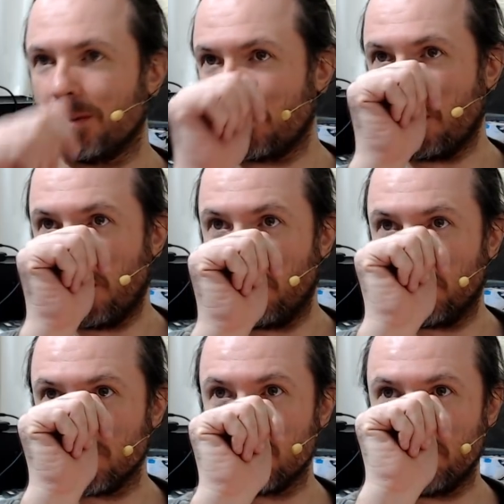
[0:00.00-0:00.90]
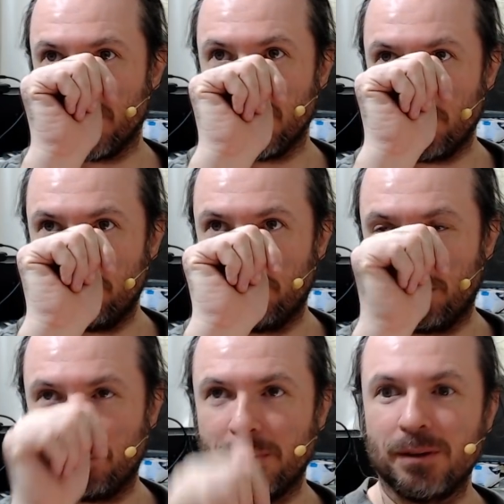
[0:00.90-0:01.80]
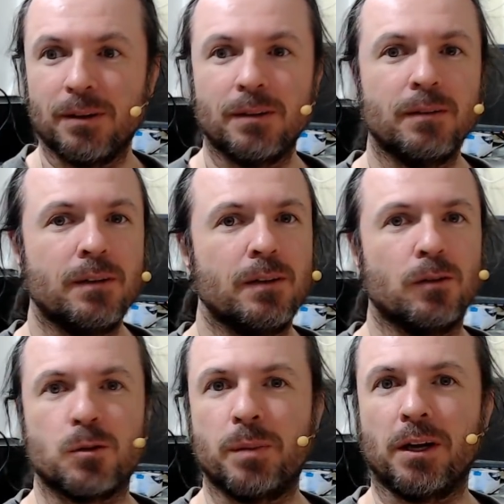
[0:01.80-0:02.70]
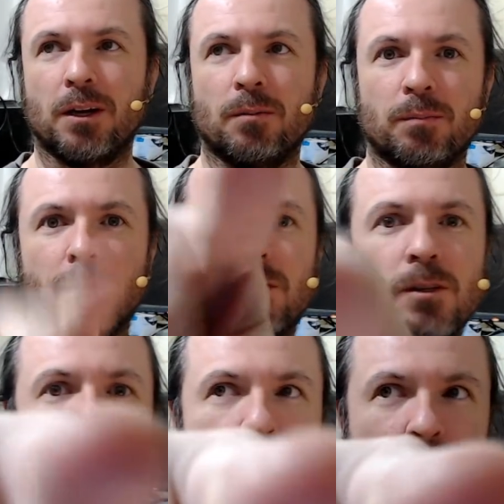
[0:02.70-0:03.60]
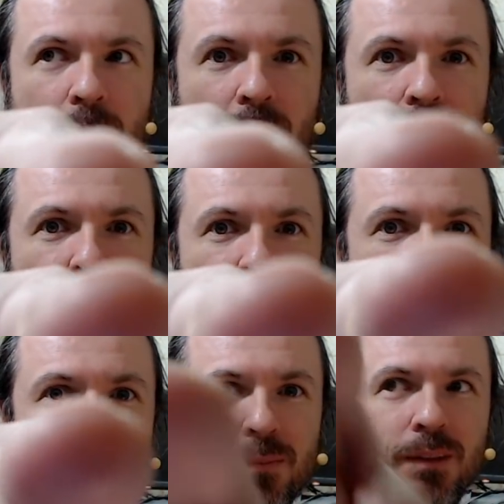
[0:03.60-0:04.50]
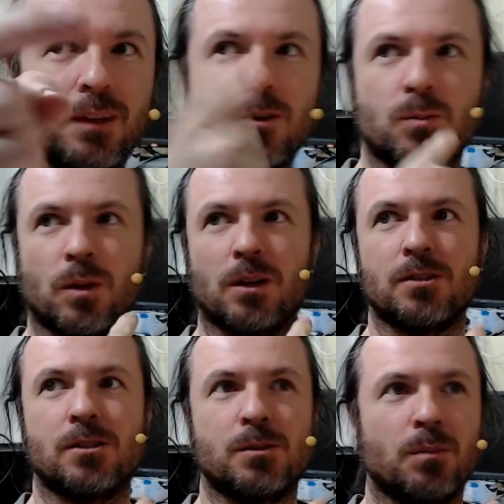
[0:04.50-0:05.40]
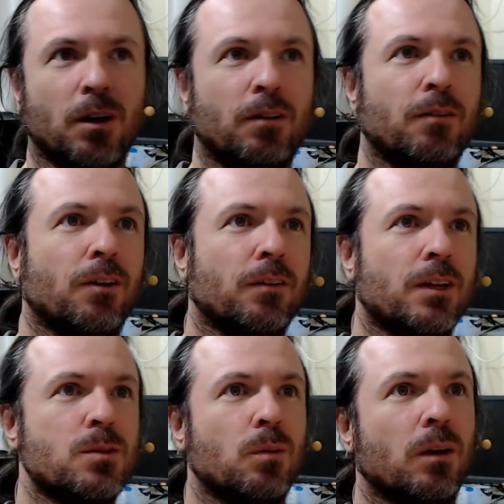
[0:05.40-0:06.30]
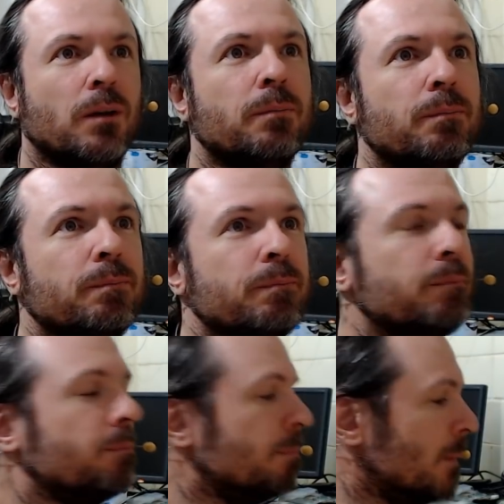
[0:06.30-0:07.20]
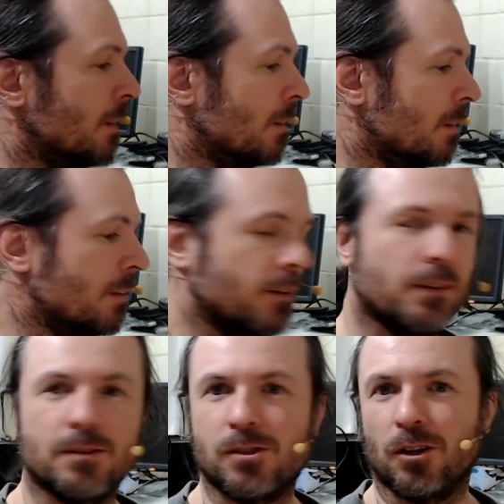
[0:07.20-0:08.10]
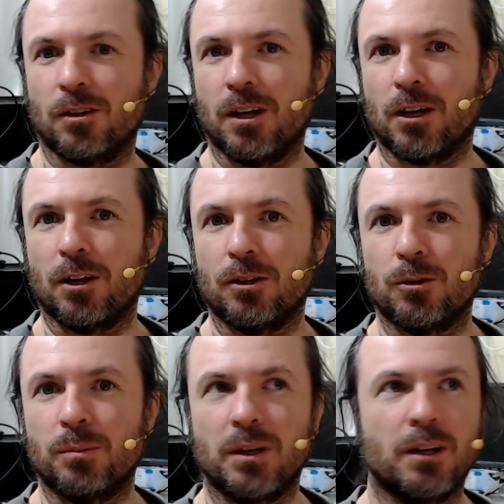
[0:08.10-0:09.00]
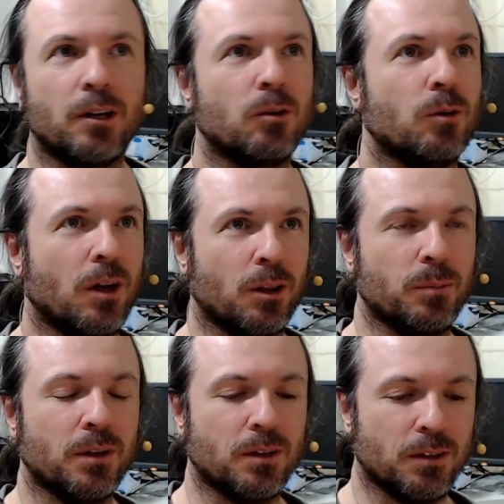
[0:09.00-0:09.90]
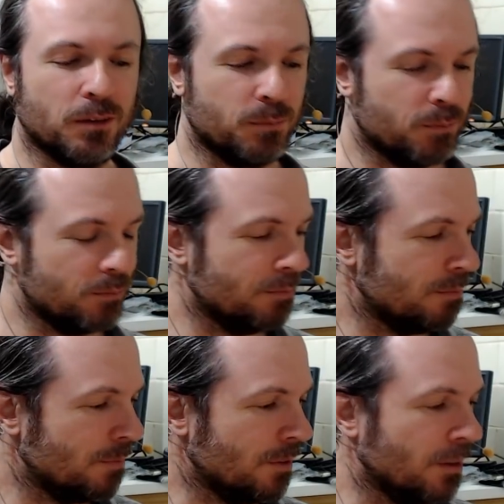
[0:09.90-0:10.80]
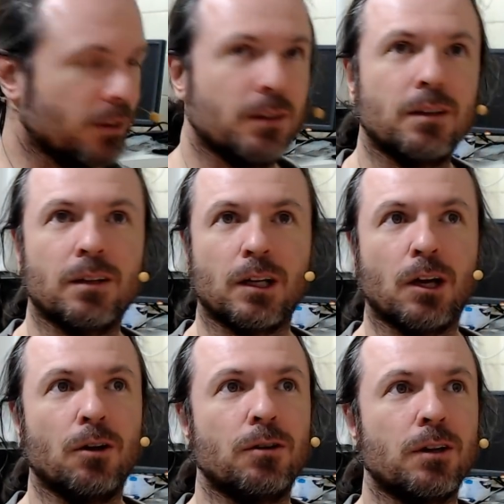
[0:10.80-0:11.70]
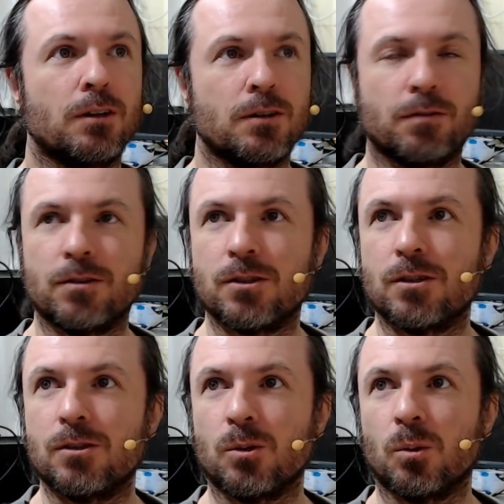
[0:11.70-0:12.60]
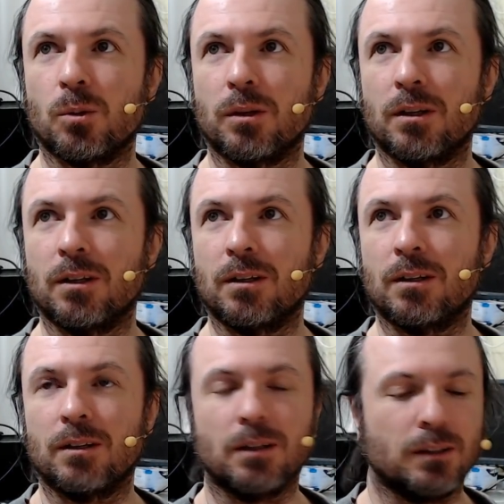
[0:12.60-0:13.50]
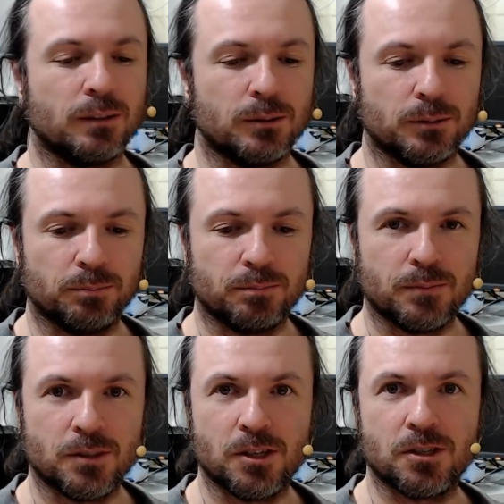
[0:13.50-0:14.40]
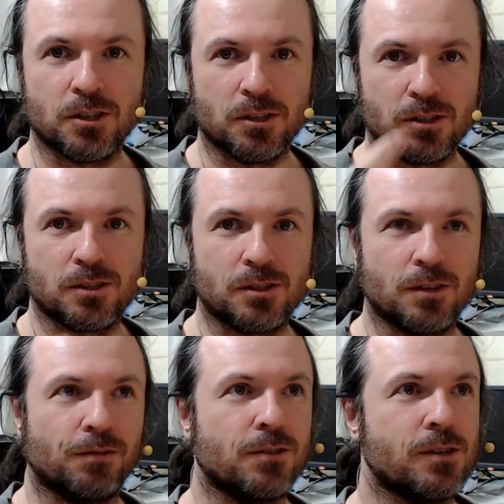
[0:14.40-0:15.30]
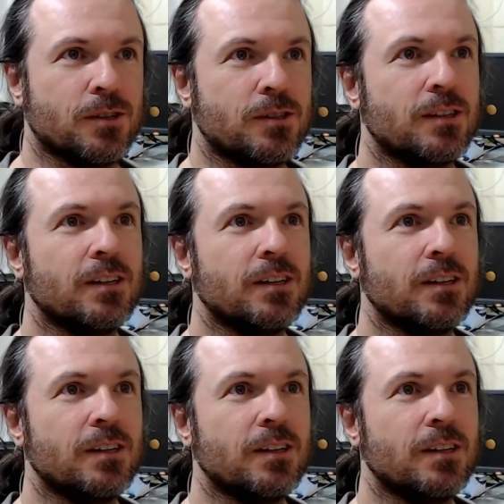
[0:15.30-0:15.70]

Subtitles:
Oh, it was picking up this webcam as well as this microphone, that's why. And so the echo you'd be here would either be the encoding differences or the distance differences.